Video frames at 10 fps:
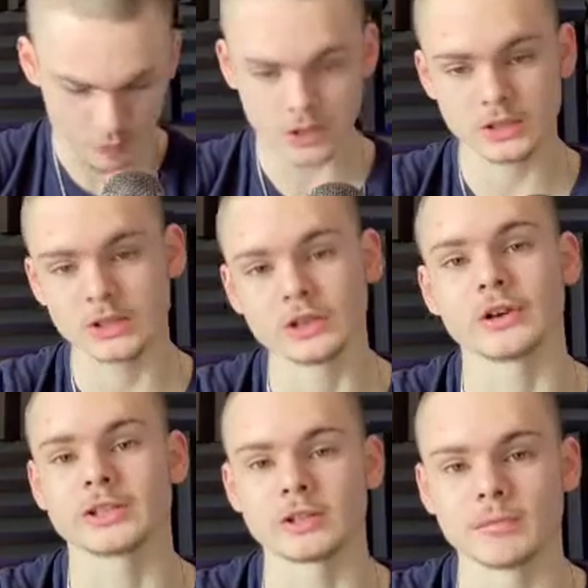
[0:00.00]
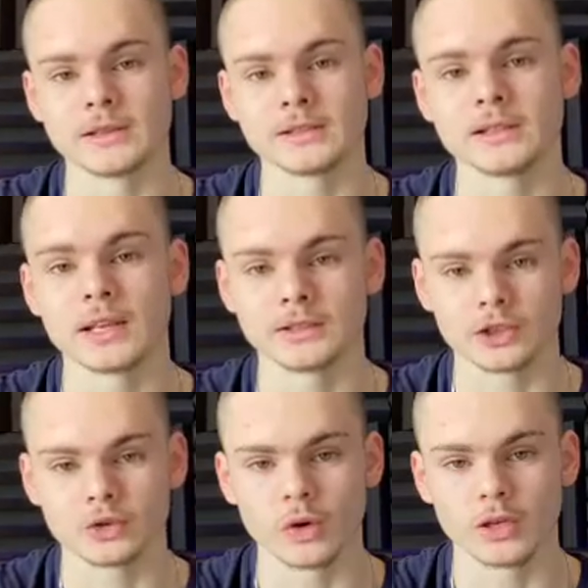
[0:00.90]
watch the rest of the base get
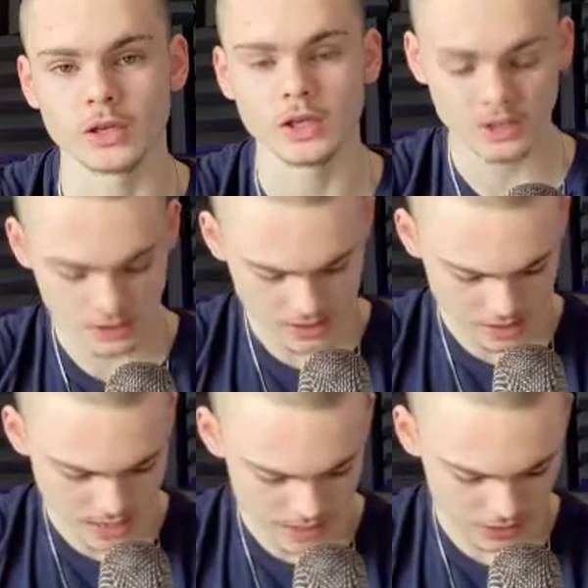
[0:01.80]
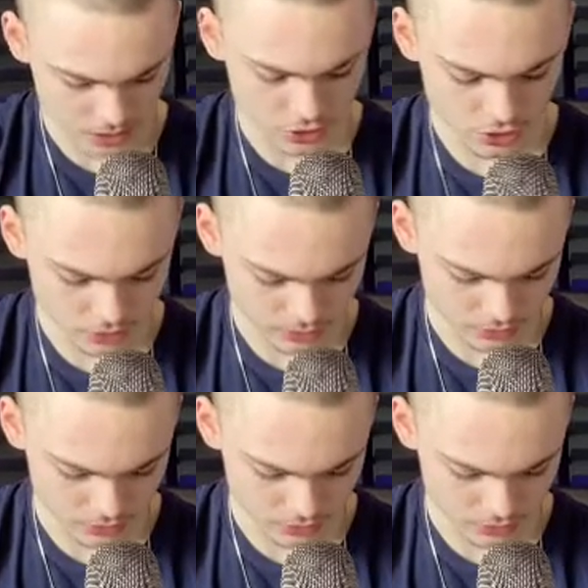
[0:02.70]
destroyed. And just like